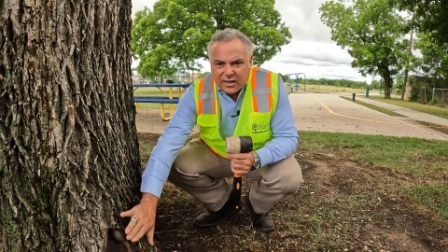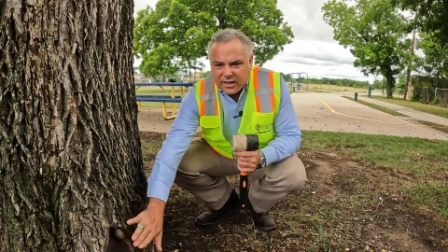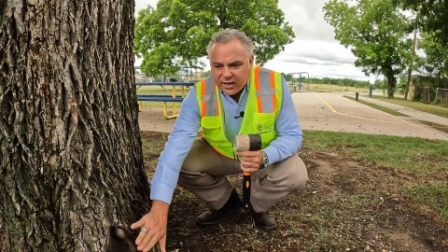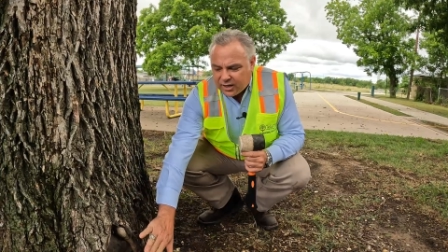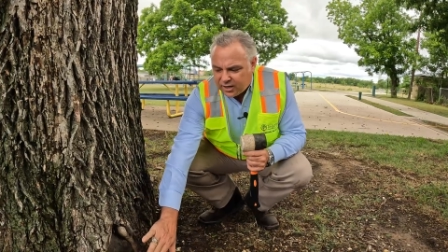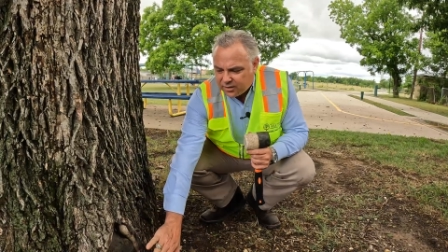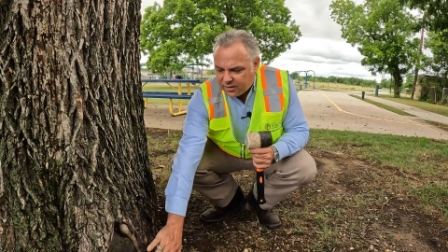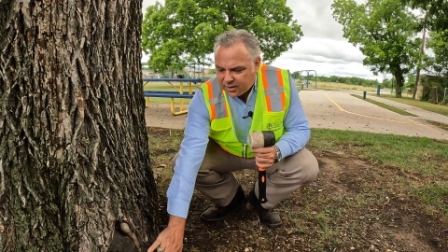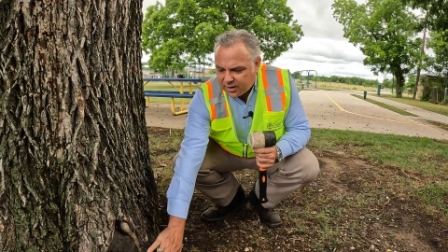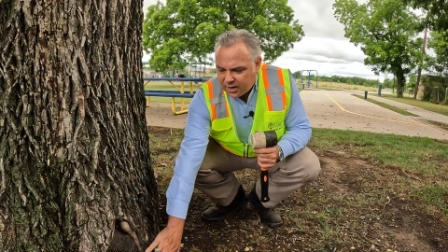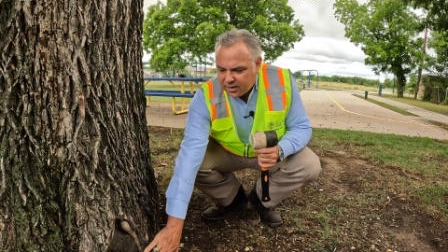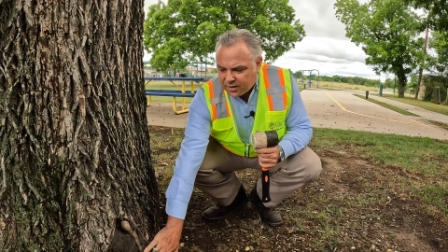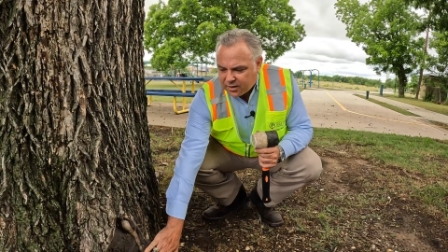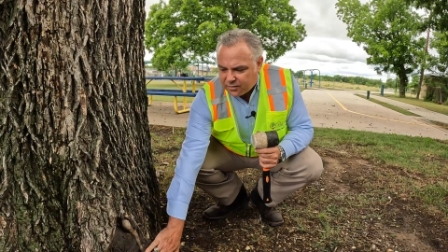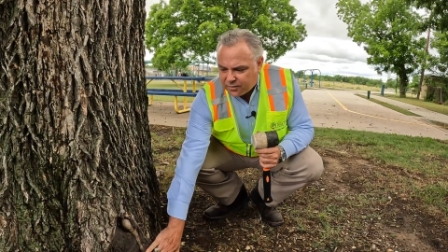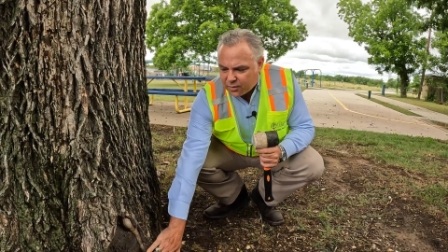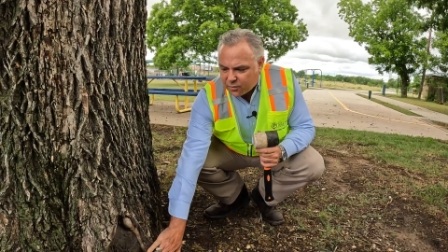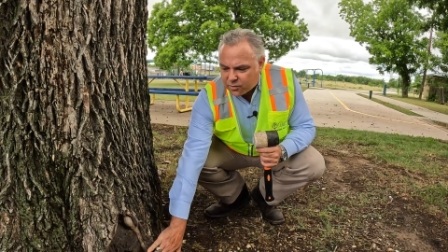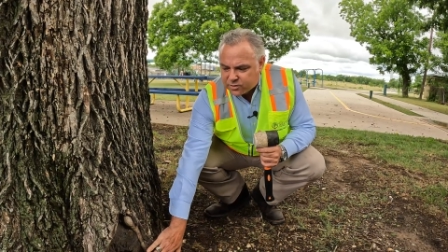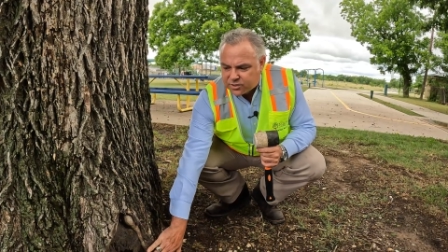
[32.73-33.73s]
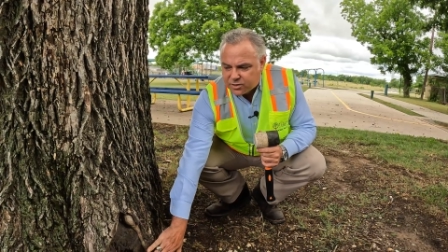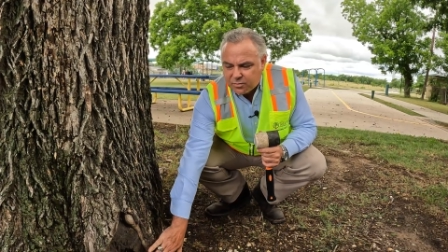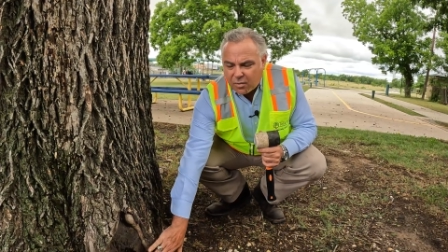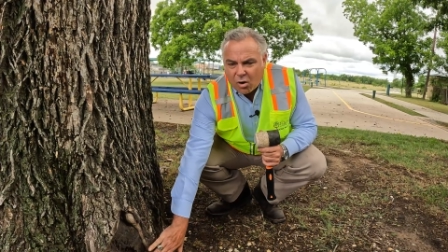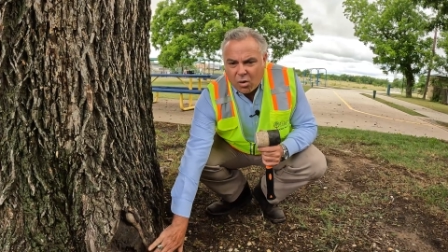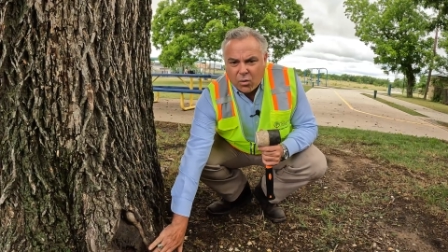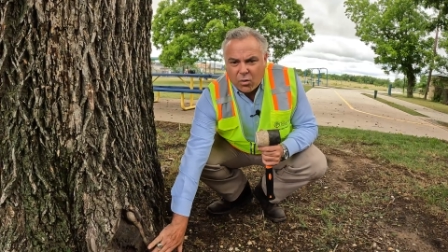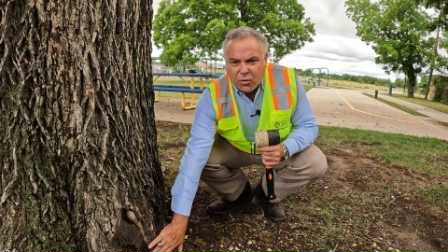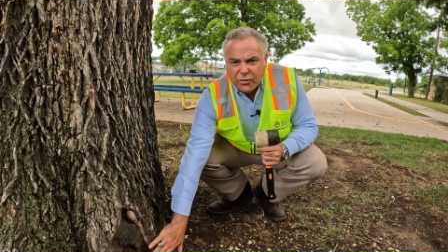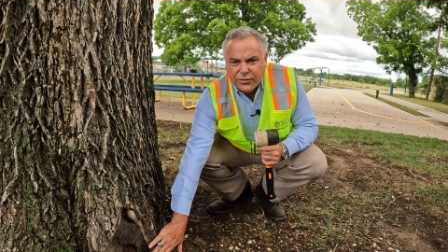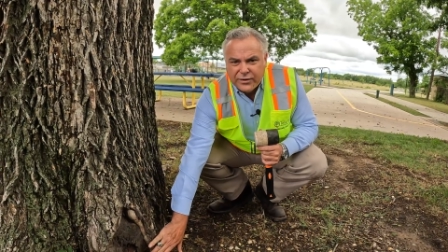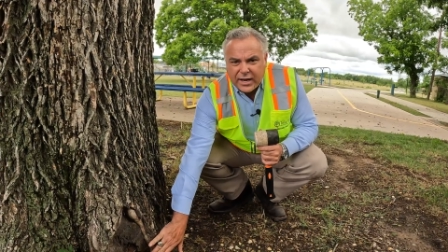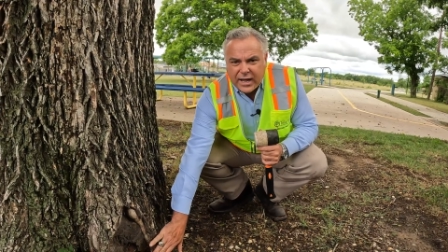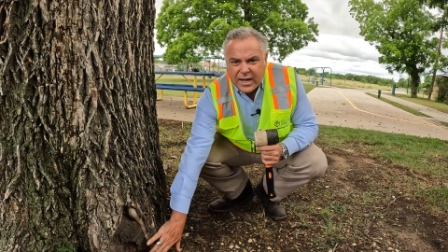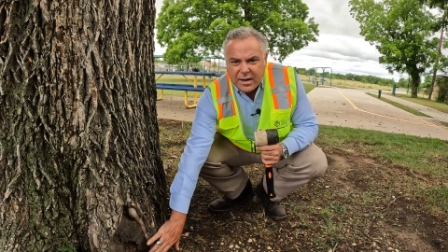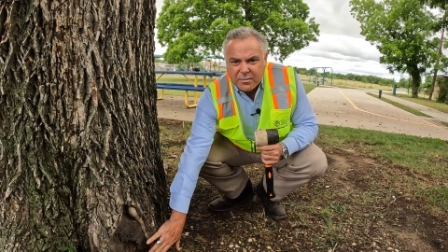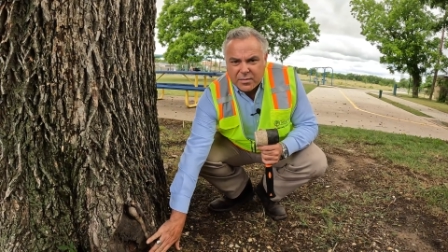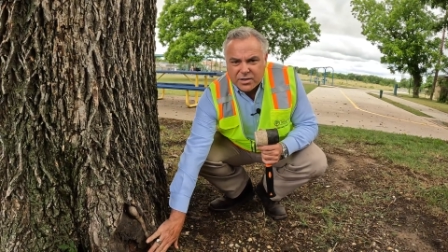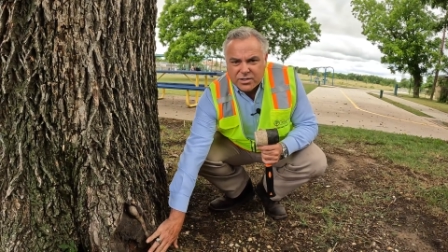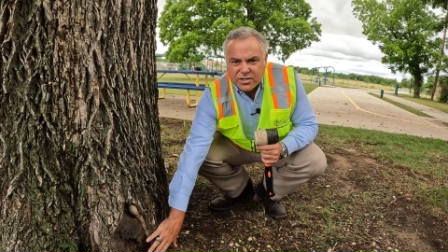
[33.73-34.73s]
and there was some old
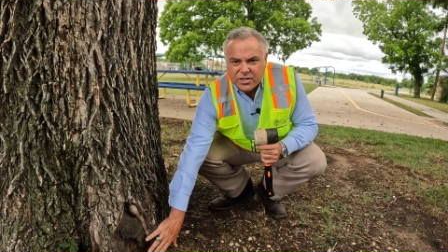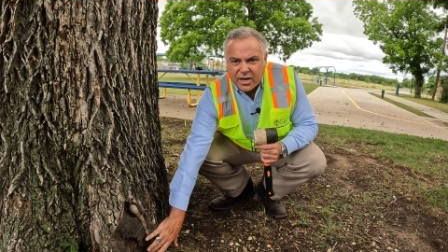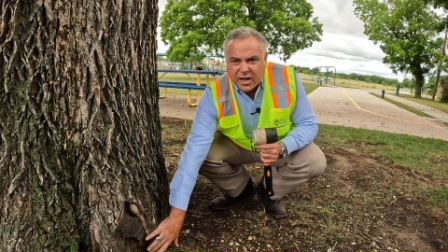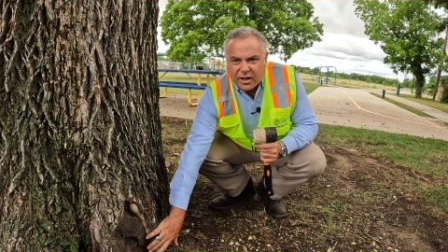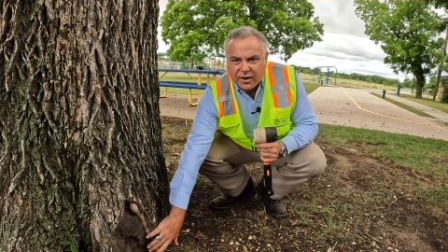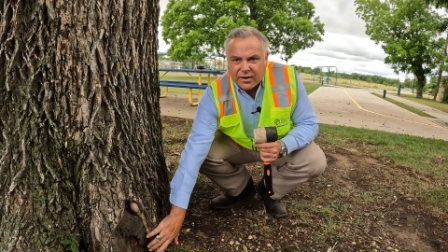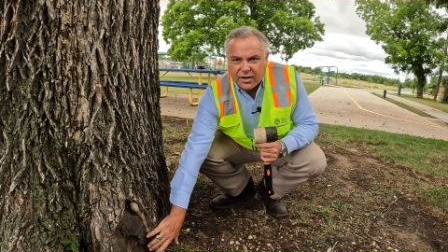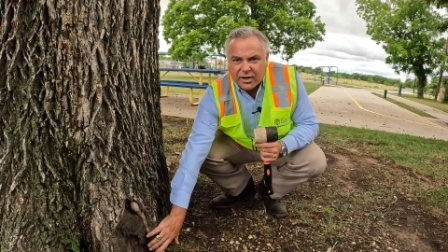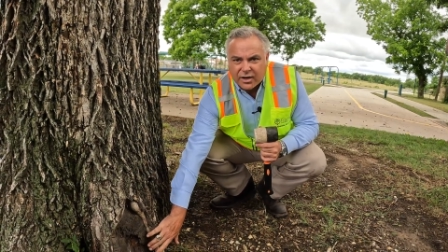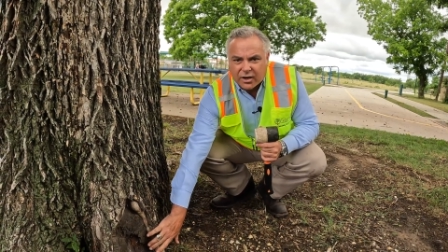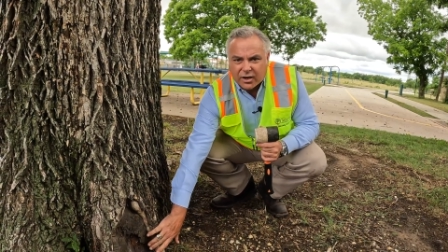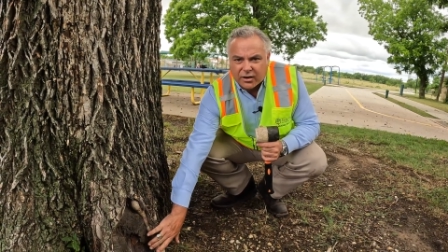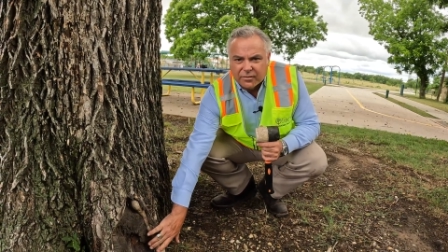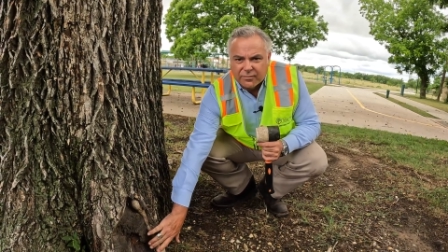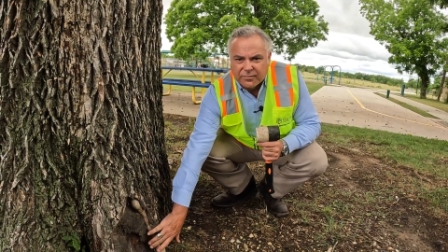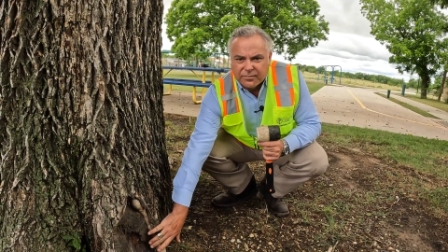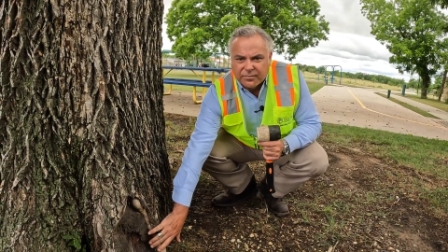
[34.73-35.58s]
damage down here.